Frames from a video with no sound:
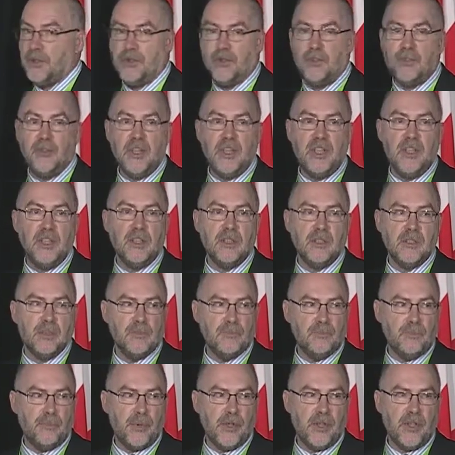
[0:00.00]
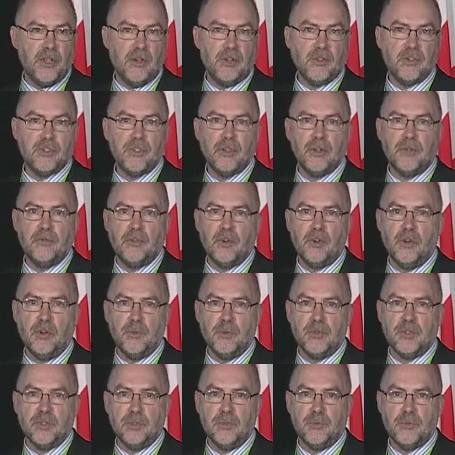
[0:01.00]
to 3 pairs of
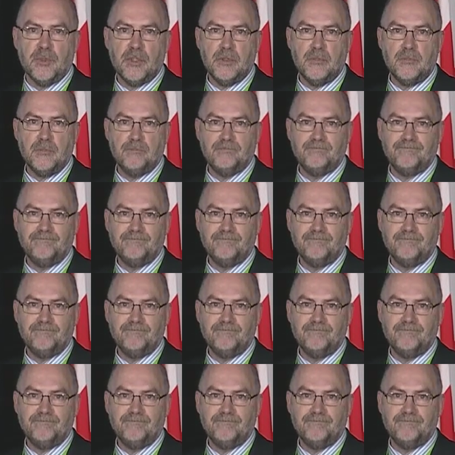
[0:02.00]
chromosomes.